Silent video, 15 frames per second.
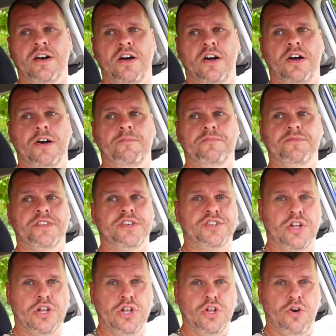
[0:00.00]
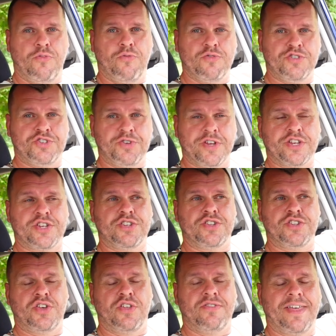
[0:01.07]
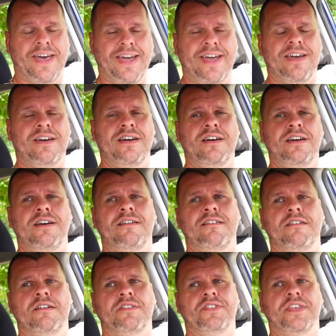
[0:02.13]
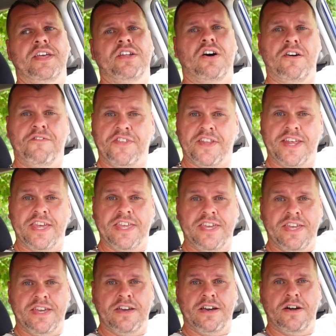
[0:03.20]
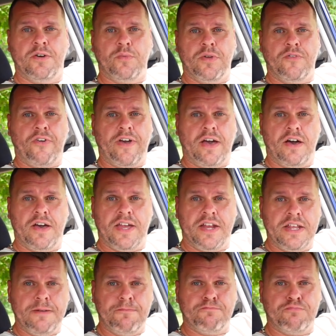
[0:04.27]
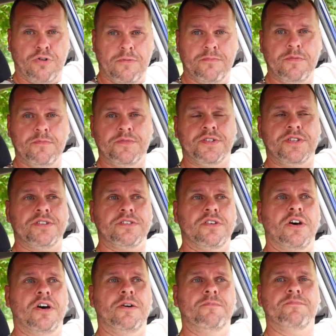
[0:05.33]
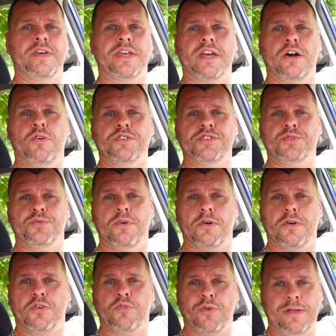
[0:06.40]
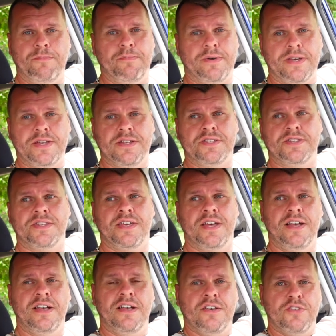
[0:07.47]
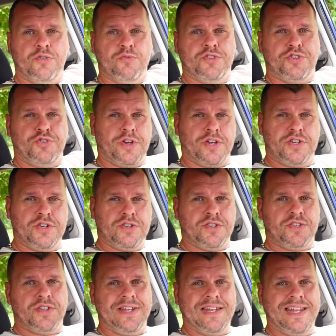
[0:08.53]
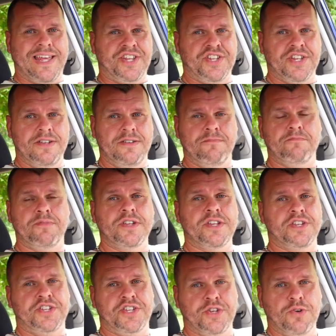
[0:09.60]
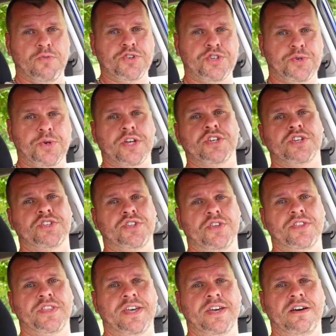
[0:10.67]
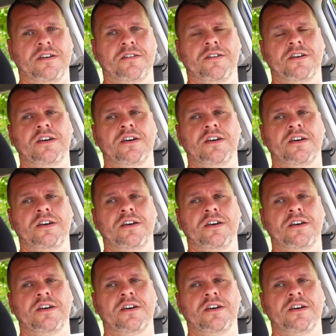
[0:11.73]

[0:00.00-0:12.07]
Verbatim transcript: Um, there's a lot of restrictions on that. And then after that year, without any problems, uh, they go on to Green P's. The restrictions lessen, but there's still restrictions on there.